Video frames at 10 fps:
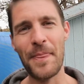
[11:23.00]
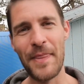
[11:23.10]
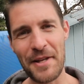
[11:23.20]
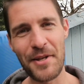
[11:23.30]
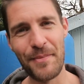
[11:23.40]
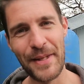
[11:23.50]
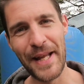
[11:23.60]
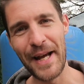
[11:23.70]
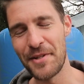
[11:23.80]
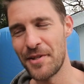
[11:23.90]
That's coming
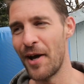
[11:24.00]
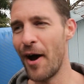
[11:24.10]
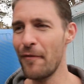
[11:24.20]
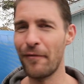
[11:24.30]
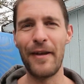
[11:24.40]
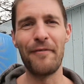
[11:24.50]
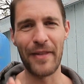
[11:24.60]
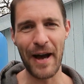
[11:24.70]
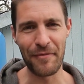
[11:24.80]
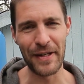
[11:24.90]
next. So hopefully for
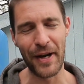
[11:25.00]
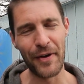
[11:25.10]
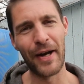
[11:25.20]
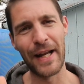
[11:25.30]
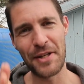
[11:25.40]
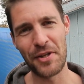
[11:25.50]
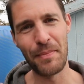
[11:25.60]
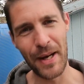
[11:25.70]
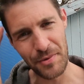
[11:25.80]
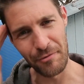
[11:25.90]
that video, I'll actually
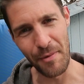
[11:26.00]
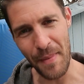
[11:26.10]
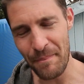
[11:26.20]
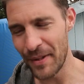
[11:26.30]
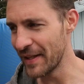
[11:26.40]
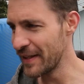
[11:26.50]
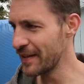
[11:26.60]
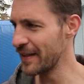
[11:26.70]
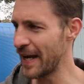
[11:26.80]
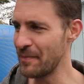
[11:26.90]
be able to remember
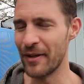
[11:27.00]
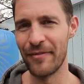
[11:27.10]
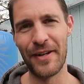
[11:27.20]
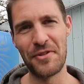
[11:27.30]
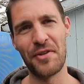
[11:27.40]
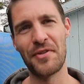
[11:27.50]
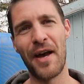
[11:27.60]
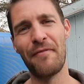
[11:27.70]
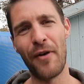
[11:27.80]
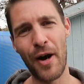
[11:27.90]
the naming conventions.
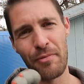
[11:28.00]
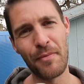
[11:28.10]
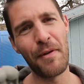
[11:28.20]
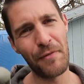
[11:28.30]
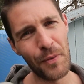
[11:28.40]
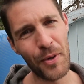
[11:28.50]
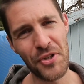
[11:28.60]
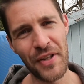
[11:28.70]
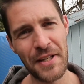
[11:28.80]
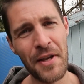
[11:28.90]
And Vibram, if you're
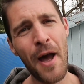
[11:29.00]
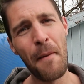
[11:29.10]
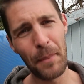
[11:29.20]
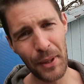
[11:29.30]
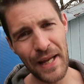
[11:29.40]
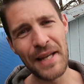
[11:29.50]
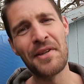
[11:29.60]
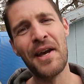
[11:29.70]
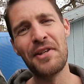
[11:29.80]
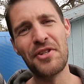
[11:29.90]
watching this,
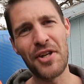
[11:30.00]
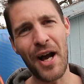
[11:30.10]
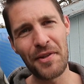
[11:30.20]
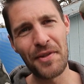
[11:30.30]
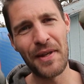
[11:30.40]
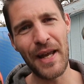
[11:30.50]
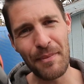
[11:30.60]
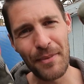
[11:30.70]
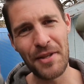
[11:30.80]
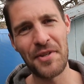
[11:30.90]
please just
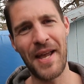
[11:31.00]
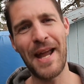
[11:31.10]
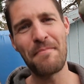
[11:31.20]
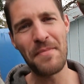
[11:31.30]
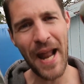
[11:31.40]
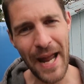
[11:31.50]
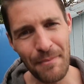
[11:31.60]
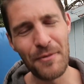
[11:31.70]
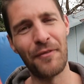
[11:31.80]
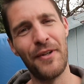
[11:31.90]
keep the same
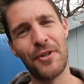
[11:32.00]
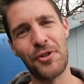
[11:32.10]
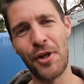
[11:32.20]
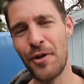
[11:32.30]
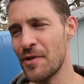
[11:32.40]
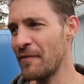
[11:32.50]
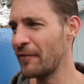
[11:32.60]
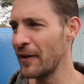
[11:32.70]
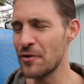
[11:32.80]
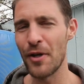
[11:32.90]
names for your shoes in
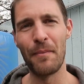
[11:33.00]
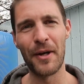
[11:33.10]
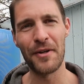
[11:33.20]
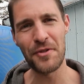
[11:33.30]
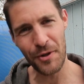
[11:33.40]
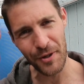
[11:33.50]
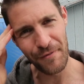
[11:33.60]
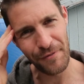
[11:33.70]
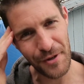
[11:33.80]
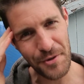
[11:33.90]
future, because you're
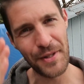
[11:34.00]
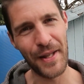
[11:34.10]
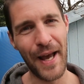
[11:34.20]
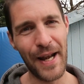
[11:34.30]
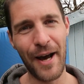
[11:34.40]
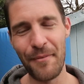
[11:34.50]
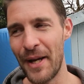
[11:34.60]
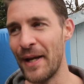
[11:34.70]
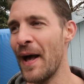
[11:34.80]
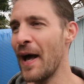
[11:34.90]
confusing the hell out of
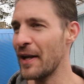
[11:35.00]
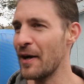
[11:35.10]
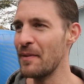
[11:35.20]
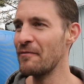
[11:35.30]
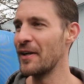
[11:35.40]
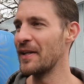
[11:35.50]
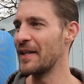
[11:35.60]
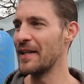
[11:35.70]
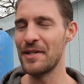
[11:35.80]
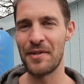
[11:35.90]
me. And I've been running
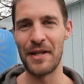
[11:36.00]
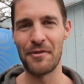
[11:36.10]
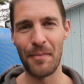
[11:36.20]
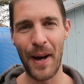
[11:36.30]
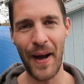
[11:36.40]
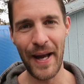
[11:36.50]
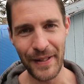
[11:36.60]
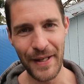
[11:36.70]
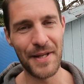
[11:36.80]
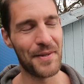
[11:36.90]
in these things for about
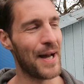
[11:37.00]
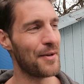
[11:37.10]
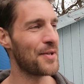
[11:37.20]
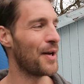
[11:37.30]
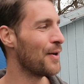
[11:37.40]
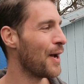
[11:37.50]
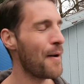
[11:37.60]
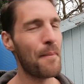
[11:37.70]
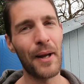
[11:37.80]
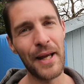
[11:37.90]
8 years now. So
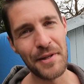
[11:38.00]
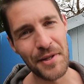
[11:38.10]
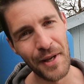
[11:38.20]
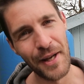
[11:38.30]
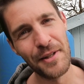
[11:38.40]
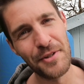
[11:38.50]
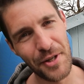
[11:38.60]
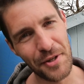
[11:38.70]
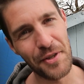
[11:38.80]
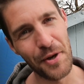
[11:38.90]
please,
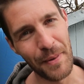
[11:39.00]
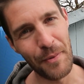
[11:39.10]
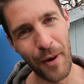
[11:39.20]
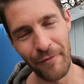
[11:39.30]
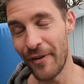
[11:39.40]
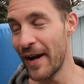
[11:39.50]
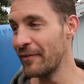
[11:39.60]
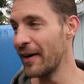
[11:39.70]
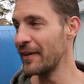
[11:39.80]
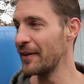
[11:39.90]
just do me one
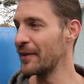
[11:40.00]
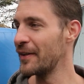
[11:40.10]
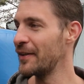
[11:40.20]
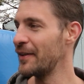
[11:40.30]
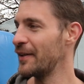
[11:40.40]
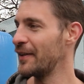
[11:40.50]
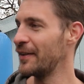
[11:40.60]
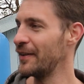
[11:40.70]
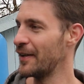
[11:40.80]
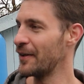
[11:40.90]
favour. I know
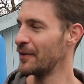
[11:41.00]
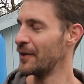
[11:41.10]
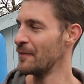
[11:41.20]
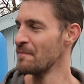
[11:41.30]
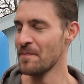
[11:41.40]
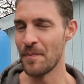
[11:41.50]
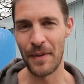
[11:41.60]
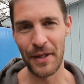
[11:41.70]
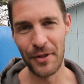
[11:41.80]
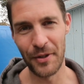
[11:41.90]
you know
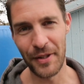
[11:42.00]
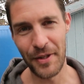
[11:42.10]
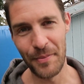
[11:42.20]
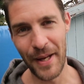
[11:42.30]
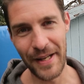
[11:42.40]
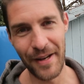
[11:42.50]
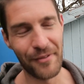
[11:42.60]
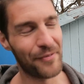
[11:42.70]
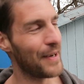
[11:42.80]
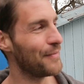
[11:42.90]
you're not going to do me any
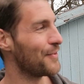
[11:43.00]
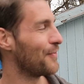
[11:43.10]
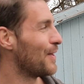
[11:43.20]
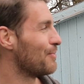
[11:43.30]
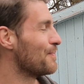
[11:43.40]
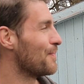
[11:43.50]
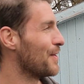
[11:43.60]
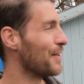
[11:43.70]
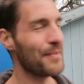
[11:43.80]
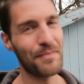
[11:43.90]
other favours, Vibram,
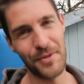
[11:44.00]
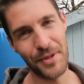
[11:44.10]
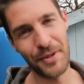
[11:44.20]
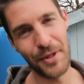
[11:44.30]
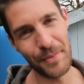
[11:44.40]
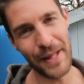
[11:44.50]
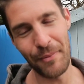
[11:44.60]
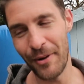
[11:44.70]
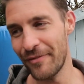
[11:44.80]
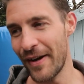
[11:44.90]
but do me
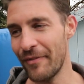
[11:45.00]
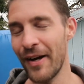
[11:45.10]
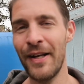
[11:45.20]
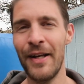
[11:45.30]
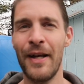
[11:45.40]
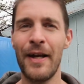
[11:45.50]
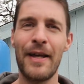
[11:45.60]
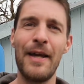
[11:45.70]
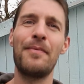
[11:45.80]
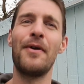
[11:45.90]
that one favour.
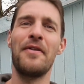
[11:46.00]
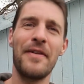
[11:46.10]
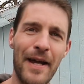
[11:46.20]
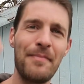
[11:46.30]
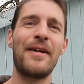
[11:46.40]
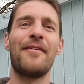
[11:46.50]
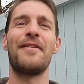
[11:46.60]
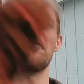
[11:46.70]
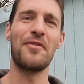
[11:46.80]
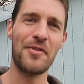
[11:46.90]
Keep your naming
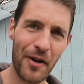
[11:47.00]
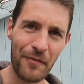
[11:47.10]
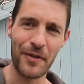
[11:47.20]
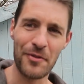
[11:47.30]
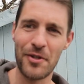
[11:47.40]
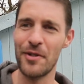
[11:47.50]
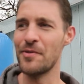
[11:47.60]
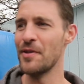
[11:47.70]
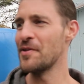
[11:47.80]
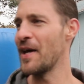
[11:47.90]
conventions of your
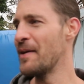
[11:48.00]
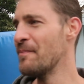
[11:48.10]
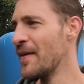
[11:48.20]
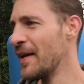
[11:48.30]
shoes the same.